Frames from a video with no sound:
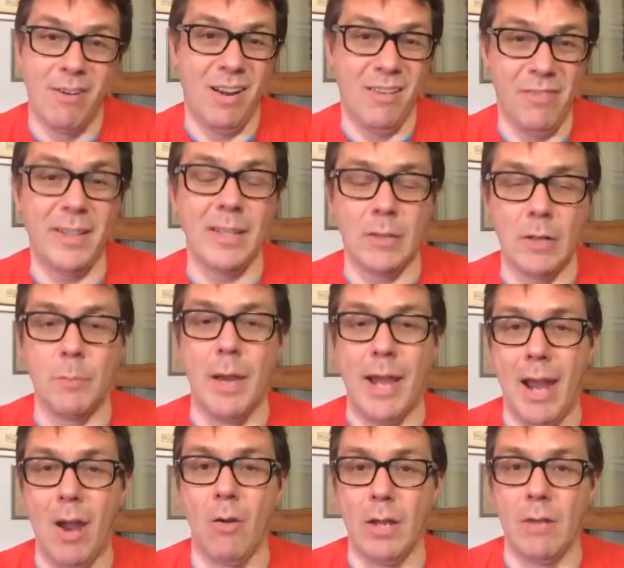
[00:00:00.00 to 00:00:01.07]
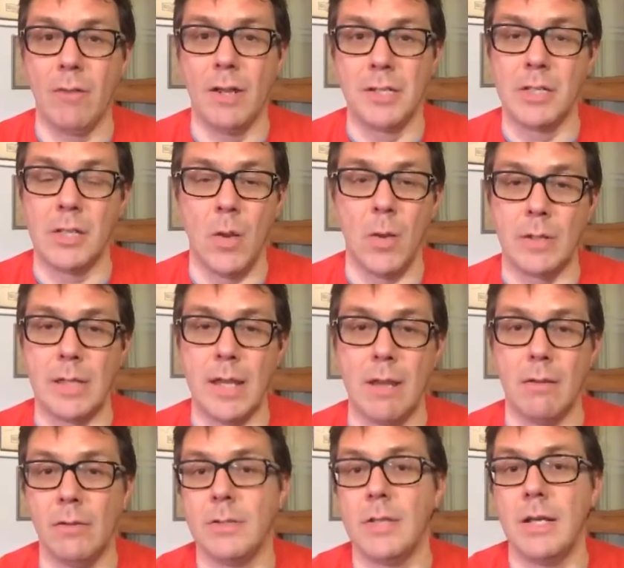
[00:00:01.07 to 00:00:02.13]
effectively my hourly rate is going
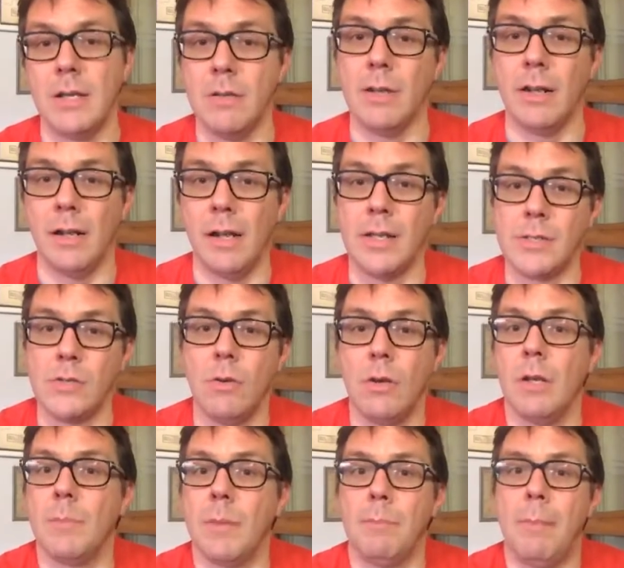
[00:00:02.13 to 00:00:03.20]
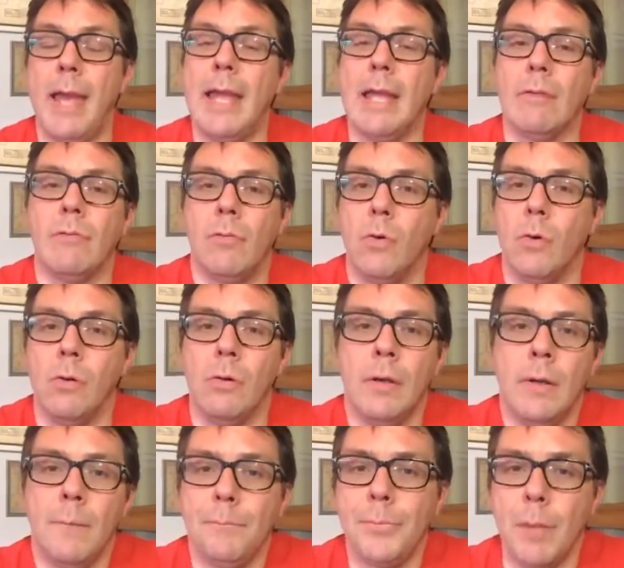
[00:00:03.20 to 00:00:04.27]
down, because I know the client's not going to be paying for
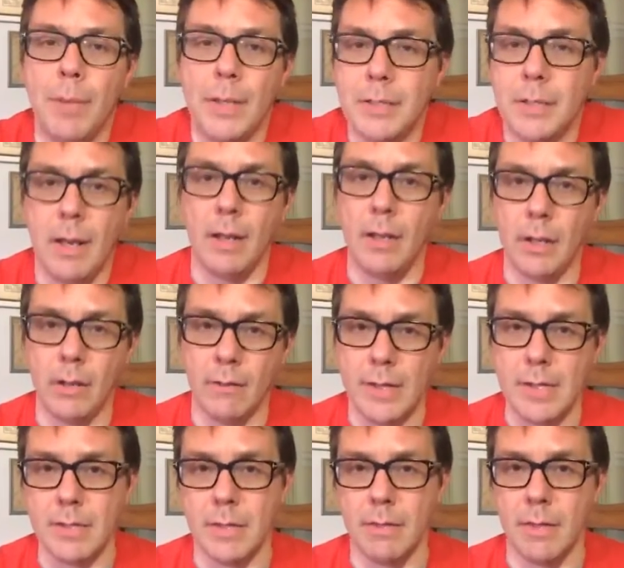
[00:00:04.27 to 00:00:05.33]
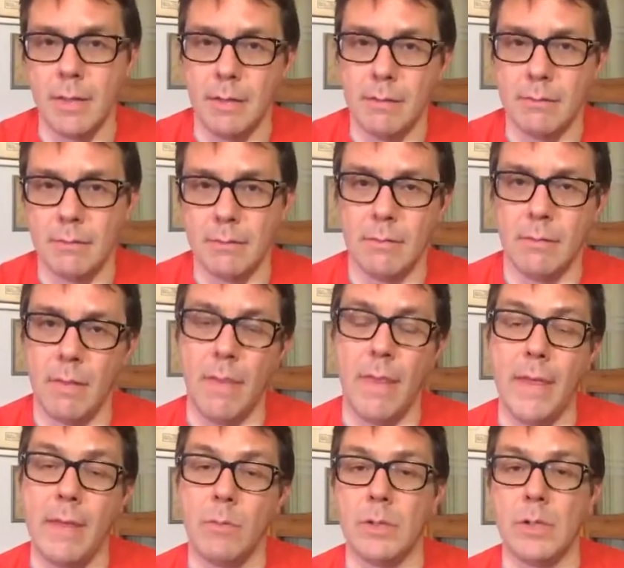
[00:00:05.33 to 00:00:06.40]
a better color grade than
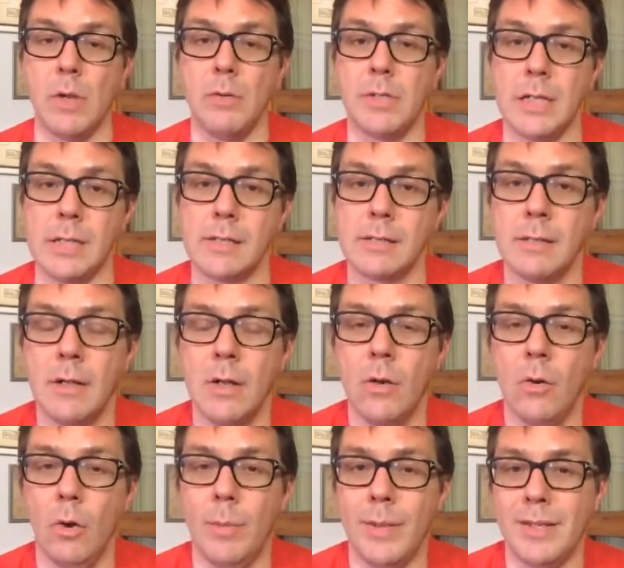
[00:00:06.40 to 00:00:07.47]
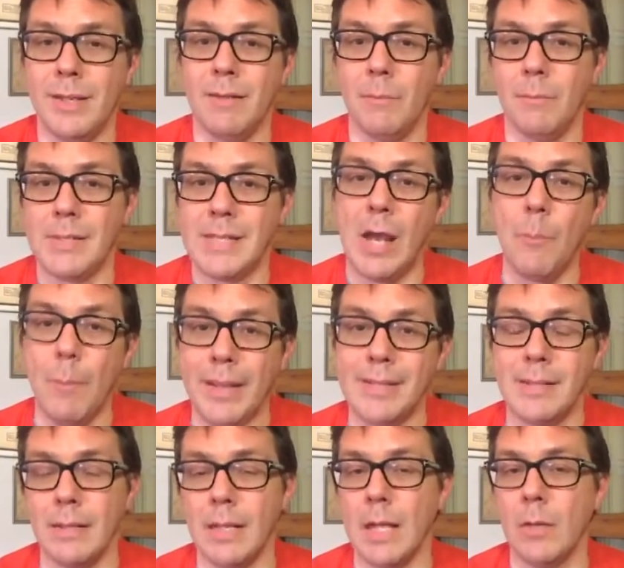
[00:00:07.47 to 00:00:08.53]
they would notice, or a better sound
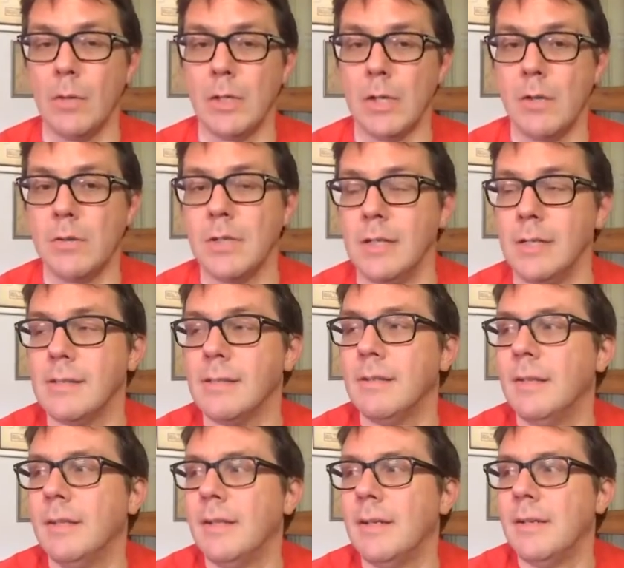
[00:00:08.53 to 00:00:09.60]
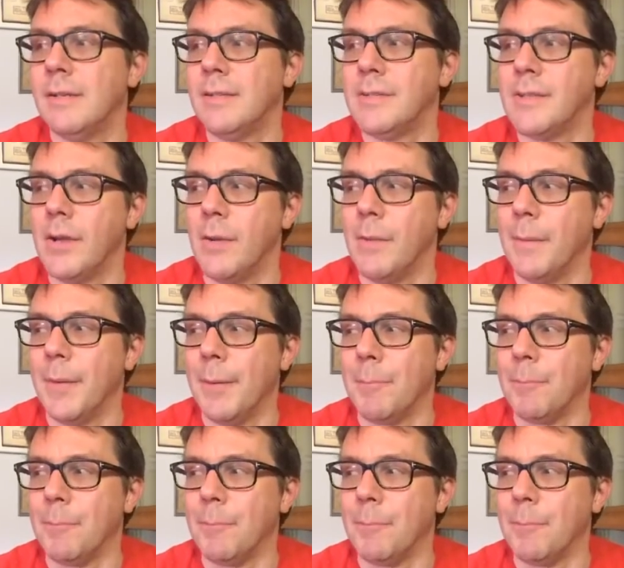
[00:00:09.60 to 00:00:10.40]
mix than they would notice. So,